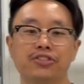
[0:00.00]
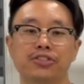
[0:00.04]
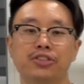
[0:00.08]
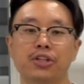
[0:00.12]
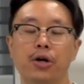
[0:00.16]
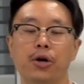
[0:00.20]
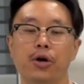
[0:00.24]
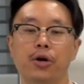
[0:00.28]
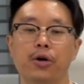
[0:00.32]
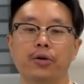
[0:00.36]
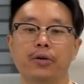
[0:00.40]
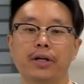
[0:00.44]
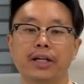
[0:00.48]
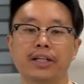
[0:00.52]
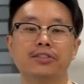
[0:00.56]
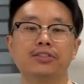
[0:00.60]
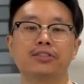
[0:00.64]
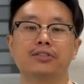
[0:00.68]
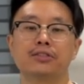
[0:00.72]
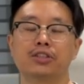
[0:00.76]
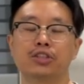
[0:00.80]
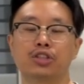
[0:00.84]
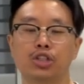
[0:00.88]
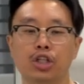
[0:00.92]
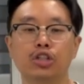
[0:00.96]
So
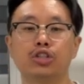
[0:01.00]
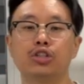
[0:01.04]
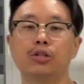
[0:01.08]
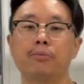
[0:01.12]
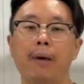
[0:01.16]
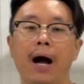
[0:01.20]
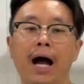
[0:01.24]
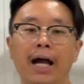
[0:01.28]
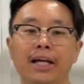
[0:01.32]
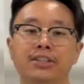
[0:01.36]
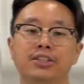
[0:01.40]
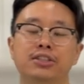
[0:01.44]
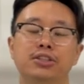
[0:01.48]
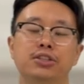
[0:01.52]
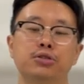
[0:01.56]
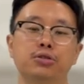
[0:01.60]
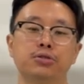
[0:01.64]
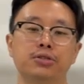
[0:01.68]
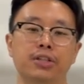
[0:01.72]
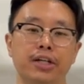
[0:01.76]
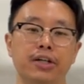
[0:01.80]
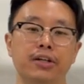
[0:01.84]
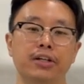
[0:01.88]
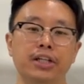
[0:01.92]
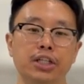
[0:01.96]
it's good to buy
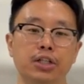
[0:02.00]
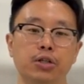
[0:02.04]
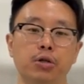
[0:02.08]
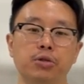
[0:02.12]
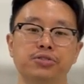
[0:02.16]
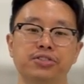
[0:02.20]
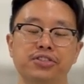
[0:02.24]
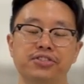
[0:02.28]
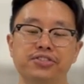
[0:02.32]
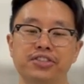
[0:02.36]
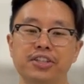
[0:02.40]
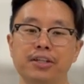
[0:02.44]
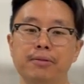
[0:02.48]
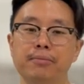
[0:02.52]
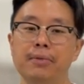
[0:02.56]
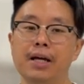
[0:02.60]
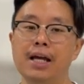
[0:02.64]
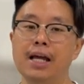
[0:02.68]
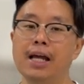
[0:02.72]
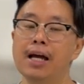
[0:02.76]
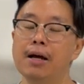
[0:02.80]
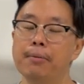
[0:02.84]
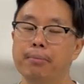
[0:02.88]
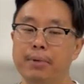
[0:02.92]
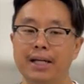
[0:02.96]
into their ecosystem.
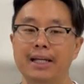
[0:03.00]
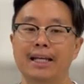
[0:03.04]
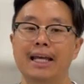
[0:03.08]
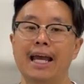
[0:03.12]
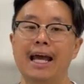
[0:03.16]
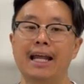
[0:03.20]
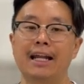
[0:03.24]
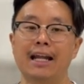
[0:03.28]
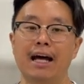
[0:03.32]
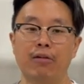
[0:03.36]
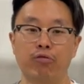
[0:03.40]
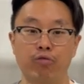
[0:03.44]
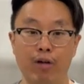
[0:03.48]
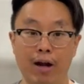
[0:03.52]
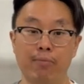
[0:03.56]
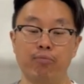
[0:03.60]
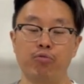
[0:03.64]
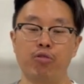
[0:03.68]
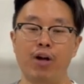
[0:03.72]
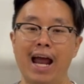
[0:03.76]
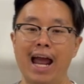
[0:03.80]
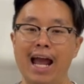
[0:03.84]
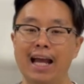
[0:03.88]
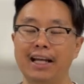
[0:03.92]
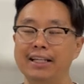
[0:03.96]
But again, a Rep
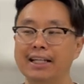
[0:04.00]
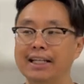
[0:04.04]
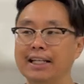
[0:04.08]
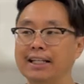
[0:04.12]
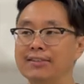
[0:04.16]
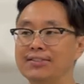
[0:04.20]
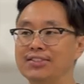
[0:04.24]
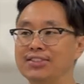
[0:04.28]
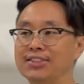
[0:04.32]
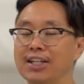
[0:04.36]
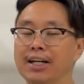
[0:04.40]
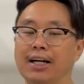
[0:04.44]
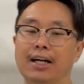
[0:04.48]
rack is